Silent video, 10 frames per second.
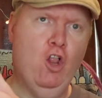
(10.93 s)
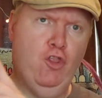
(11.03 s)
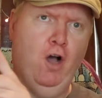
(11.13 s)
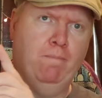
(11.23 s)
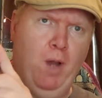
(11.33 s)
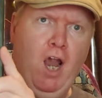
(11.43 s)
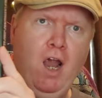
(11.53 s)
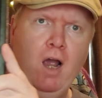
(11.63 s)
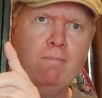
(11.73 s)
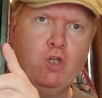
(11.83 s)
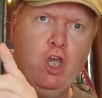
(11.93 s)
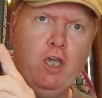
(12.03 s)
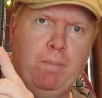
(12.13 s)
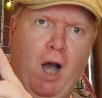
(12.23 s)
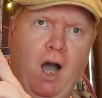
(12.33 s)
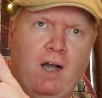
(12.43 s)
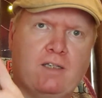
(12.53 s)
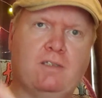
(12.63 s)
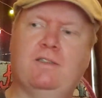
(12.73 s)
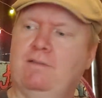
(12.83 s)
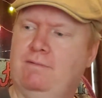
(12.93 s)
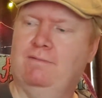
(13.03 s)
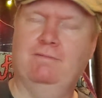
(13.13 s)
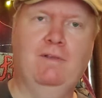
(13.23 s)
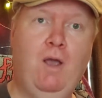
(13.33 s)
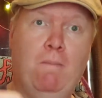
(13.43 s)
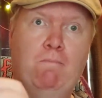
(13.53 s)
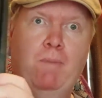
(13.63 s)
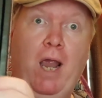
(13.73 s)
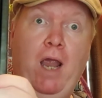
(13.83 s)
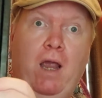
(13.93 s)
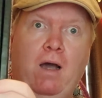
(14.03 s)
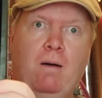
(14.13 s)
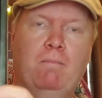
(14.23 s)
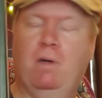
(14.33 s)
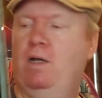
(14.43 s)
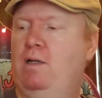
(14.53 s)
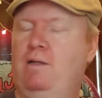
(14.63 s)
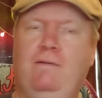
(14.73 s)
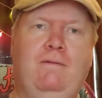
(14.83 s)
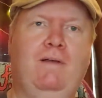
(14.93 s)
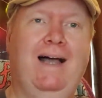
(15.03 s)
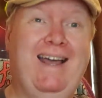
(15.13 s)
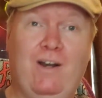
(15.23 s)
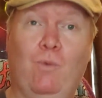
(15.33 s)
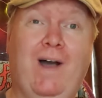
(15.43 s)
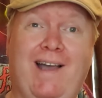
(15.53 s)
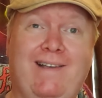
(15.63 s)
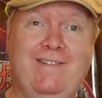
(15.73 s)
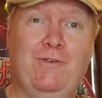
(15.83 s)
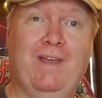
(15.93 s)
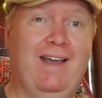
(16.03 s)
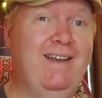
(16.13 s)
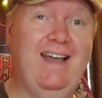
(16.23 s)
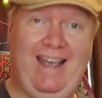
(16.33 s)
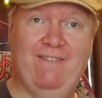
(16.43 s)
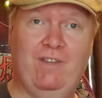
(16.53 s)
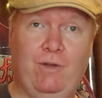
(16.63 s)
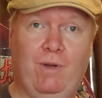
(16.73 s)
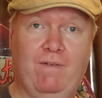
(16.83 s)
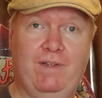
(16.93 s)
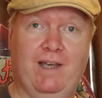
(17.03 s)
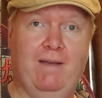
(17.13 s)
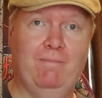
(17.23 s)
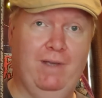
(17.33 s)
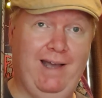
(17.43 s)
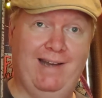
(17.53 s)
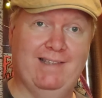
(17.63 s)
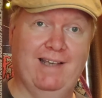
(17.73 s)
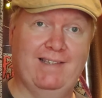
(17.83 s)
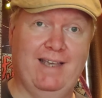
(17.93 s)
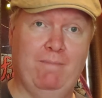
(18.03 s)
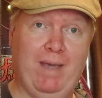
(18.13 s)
the Bam Geek Box. Bam. I don't know why I do that. I have to do it every time. I just like saying